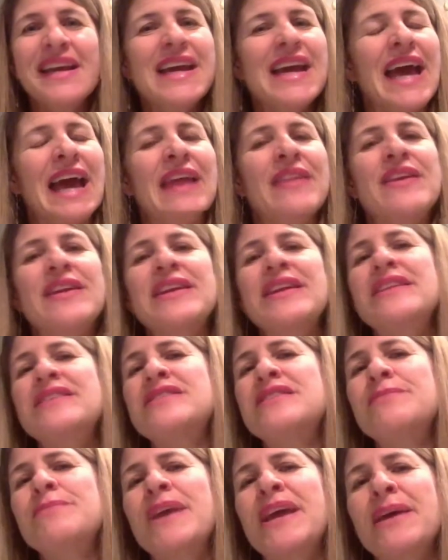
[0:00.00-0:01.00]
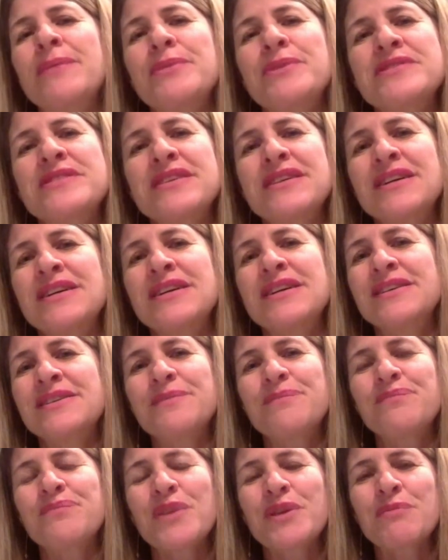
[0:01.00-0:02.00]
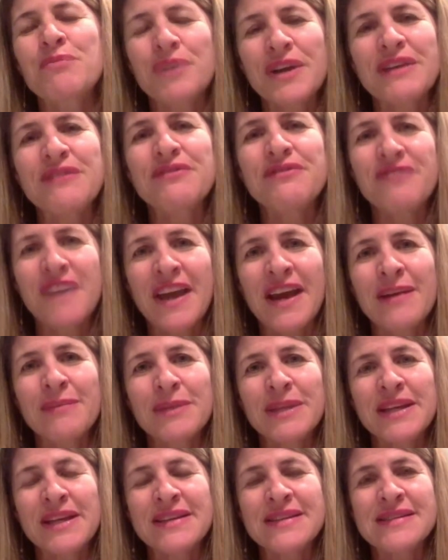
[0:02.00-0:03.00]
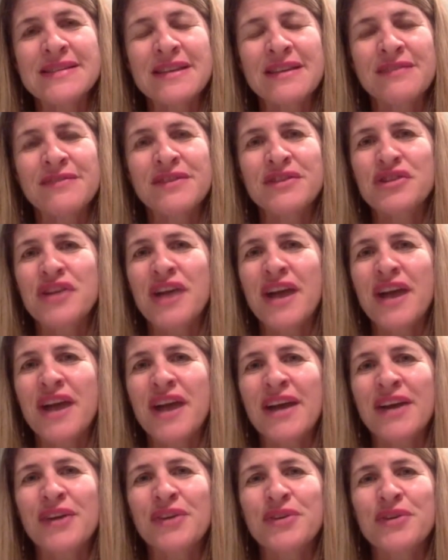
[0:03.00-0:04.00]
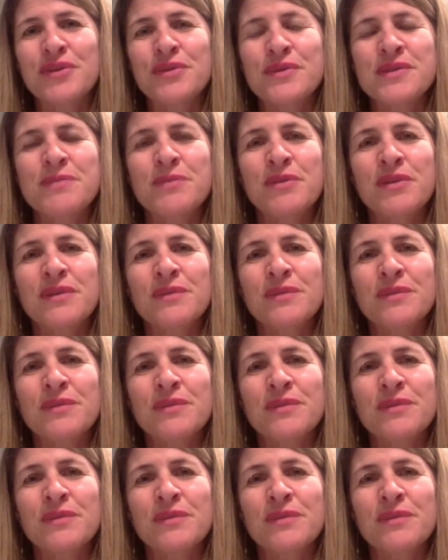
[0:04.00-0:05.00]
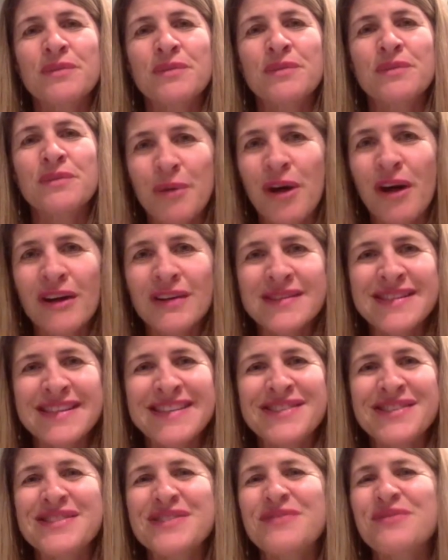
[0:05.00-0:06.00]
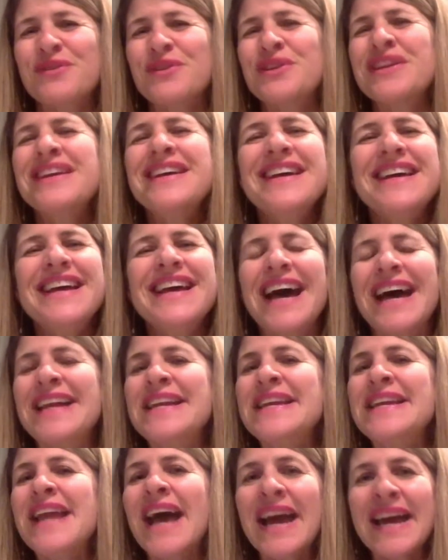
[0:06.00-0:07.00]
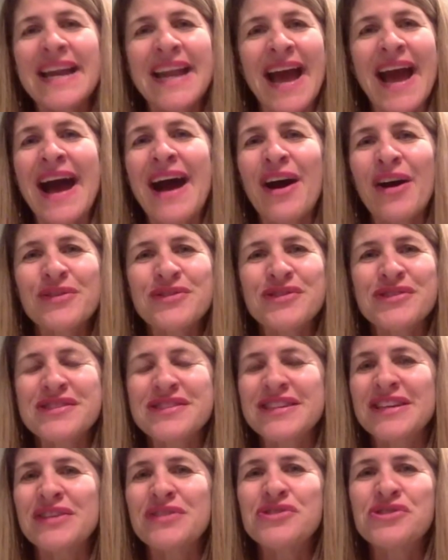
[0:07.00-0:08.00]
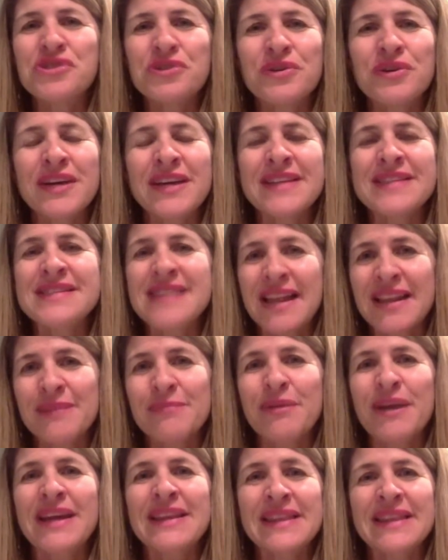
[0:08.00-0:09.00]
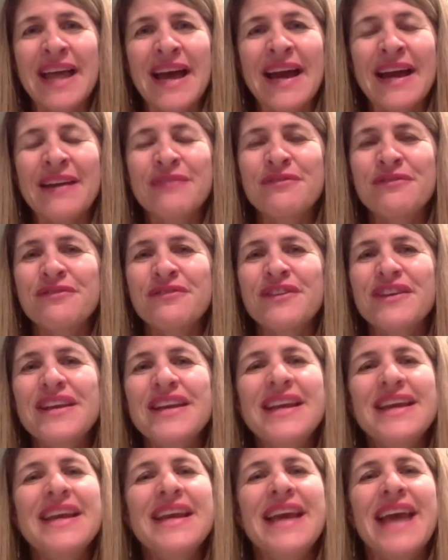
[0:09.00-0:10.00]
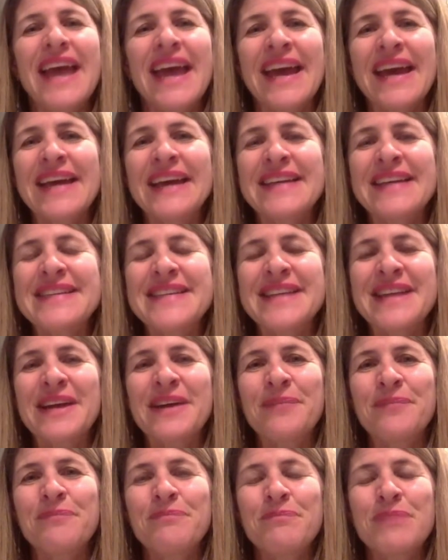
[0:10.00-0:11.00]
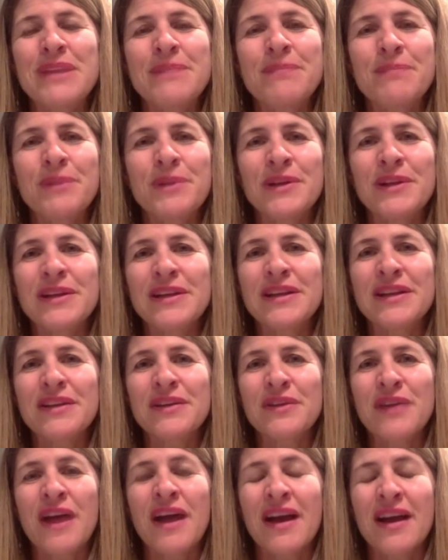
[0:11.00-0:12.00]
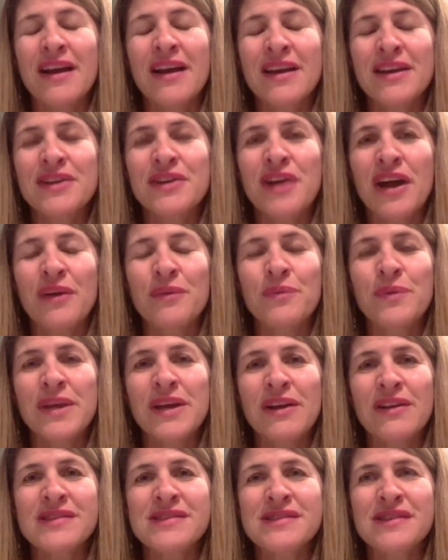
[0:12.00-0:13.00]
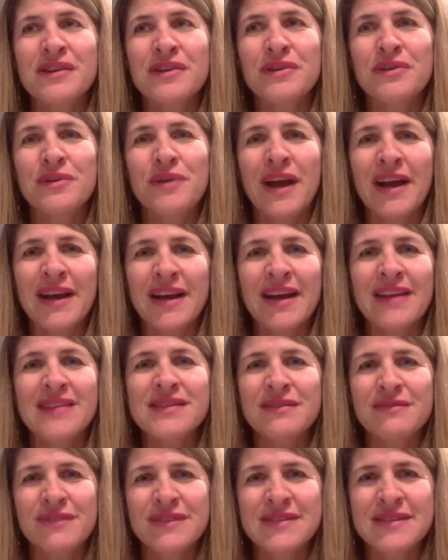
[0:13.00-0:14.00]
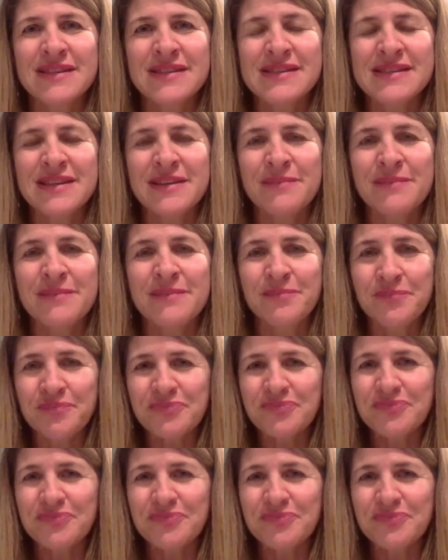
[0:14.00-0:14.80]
and then to be able to bring families of a child who was born with cerebral palsy just for a night out, just to enjoy and celebrate life. And people, I got to visit some,